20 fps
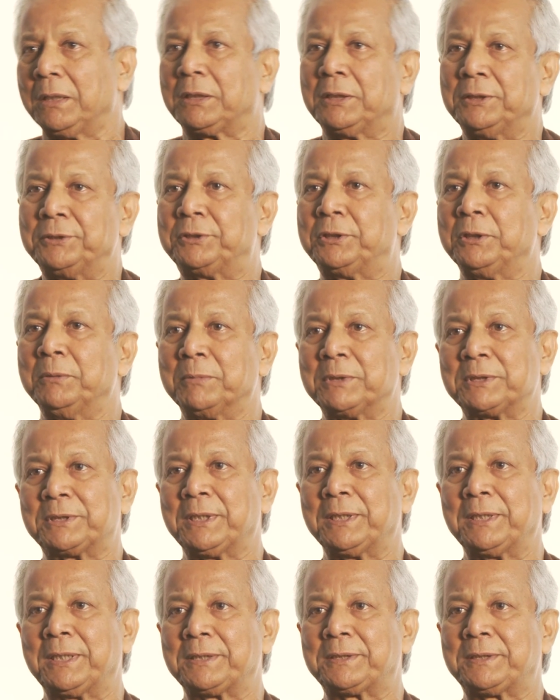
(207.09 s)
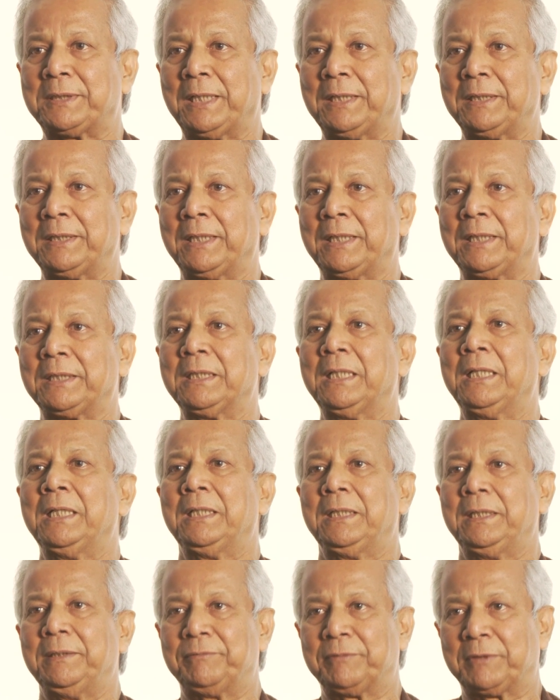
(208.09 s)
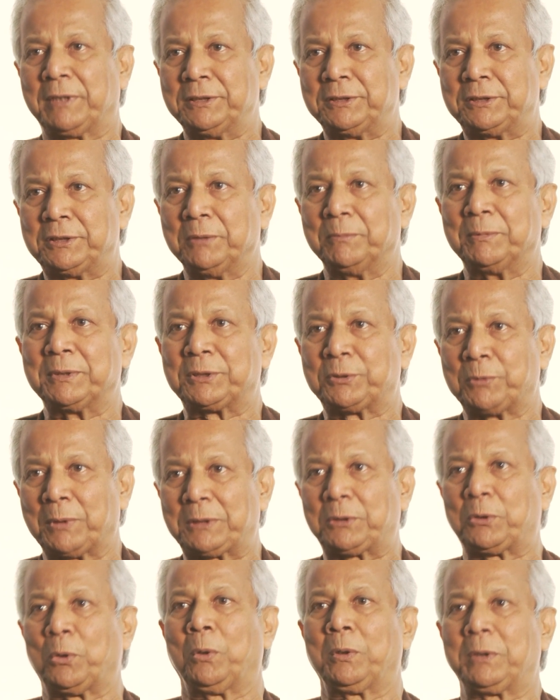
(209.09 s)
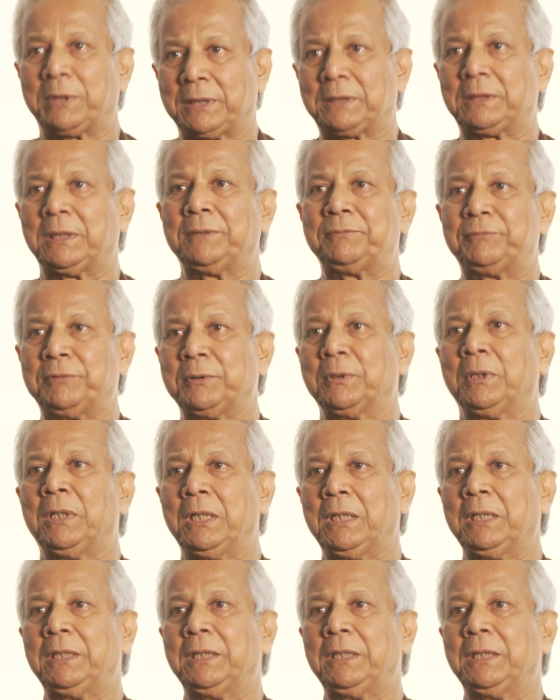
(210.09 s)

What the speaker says: Consumers understand that. If consumers were told that if you